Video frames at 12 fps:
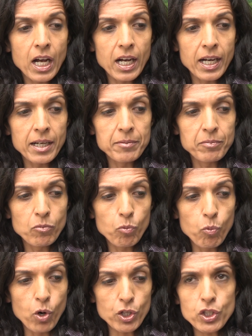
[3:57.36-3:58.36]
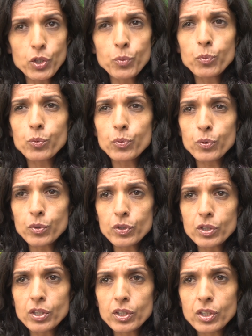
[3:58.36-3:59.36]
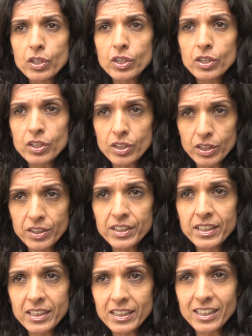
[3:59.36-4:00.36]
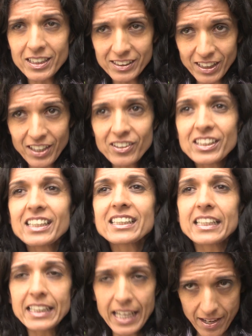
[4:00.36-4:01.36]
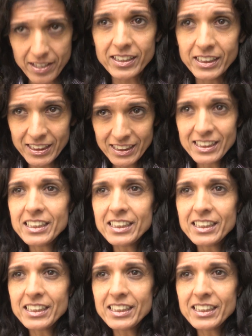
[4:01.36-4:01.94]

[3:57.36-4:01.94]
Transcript: and you'd make a difference between cultural Sikhs and practicing